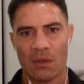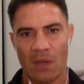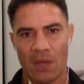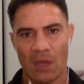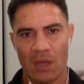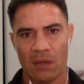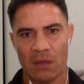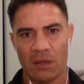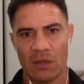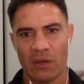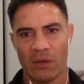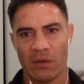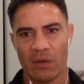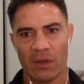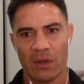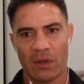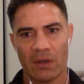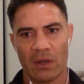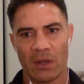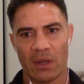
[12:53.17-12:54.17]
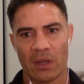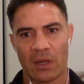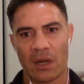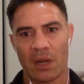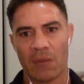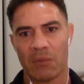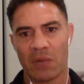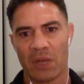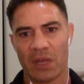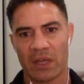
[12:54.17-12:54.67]
And a
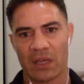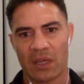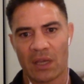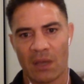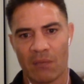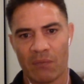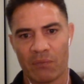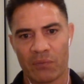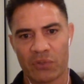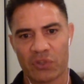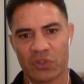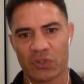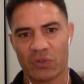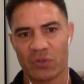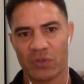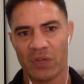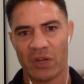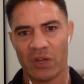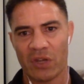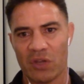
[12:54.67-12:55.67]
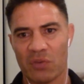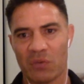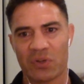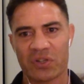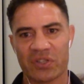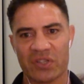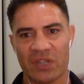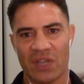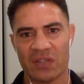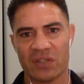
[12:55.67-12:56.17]
club like Bristol, you would
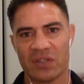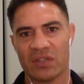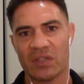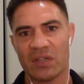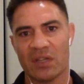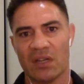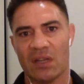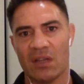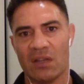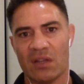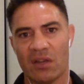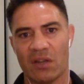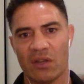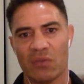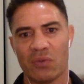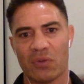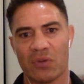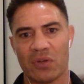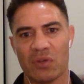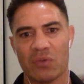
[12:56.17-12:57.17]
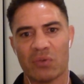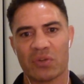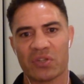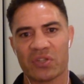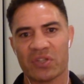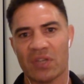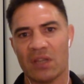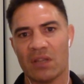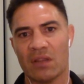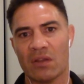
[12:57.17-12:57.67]
have seen, as you said, you would have
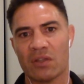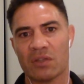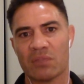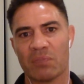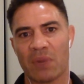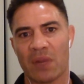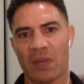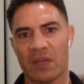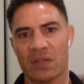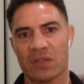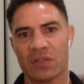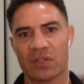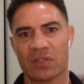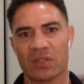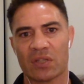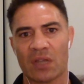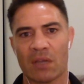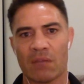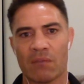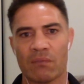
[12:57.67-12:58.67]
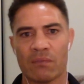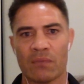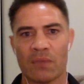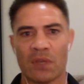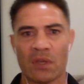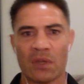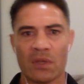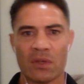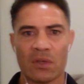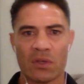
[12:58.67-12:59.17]
seen those players
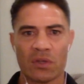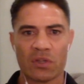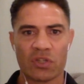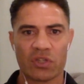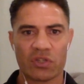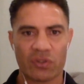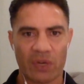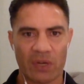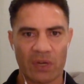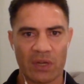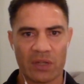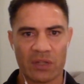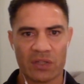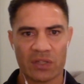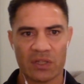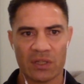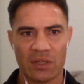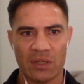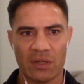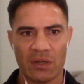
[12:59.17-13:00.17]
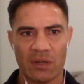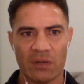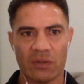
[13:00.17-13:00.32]
struggling to